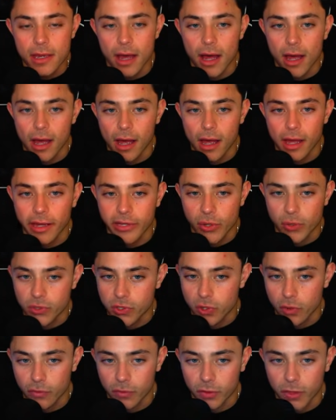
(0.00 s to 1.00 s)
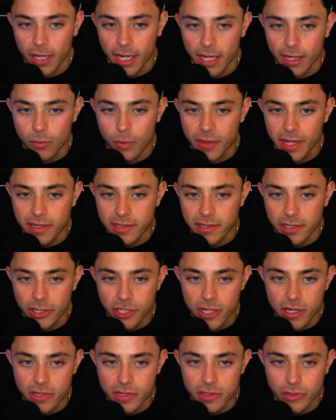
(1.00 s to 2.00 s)
Uh, it goes over like when they
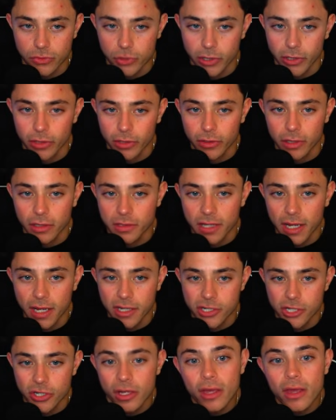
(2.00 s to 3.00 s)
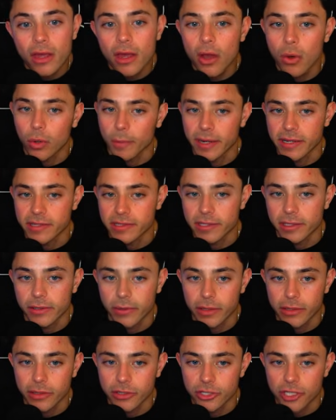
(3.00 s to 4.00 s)
touch it. So trigger dot touched. We're basically
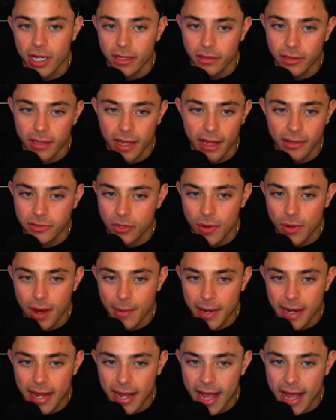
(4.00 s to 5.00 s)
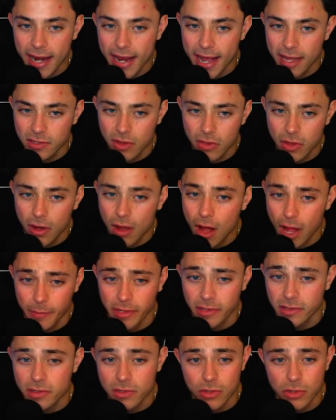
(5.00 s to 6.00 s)
going to check. Yeah. So, I mean, it kind of has all the
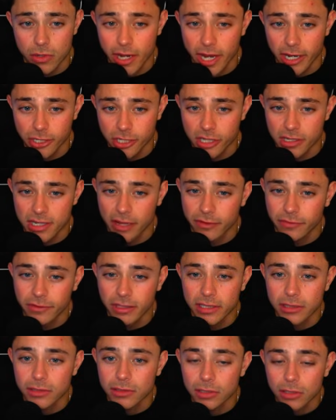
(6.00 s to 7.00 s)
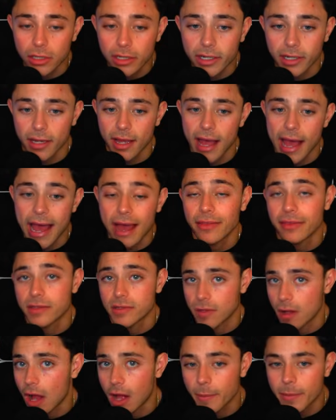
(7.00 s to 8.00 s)
comments. So you guys should definitely look at these
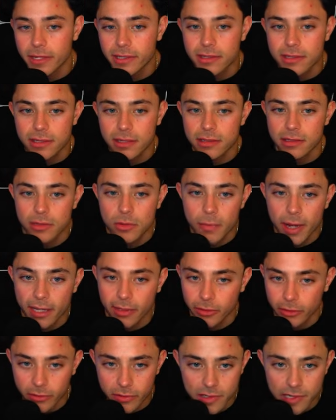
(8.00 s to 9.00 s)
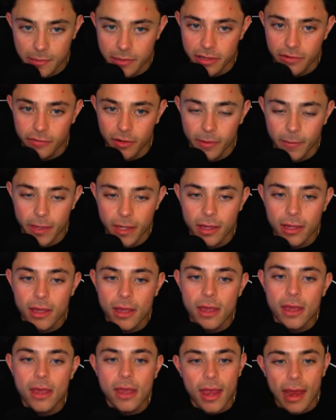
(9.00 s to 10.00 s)
comments because you might learn something from it.
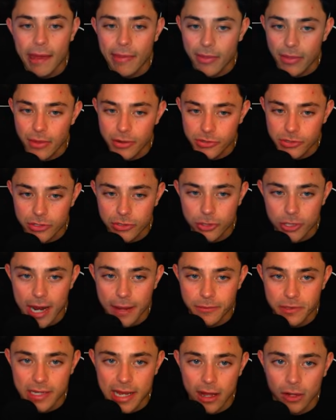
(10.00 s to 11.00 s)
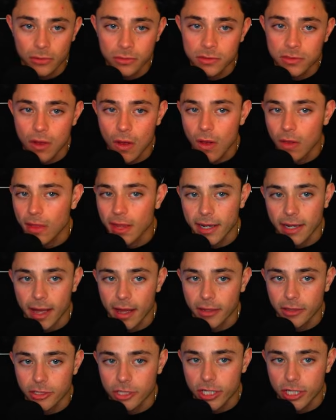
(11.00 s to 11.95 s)
And then there's the trap sounds, all that kind of